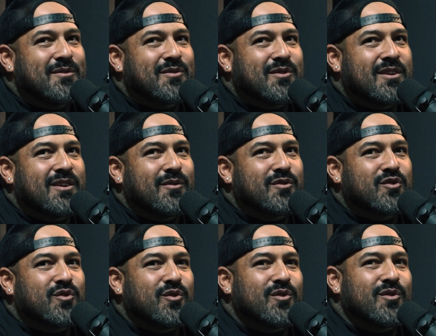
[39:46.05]
Dude, it was
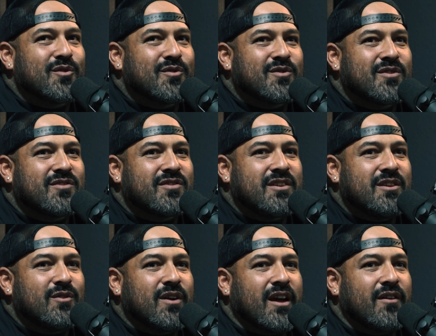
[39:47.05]
cool to see
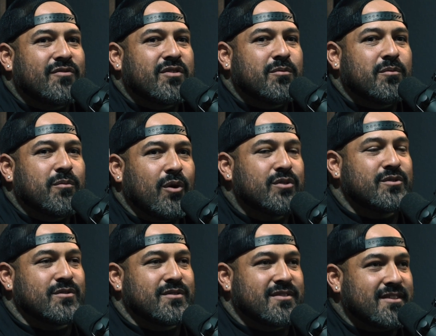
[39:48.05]
you have some emotional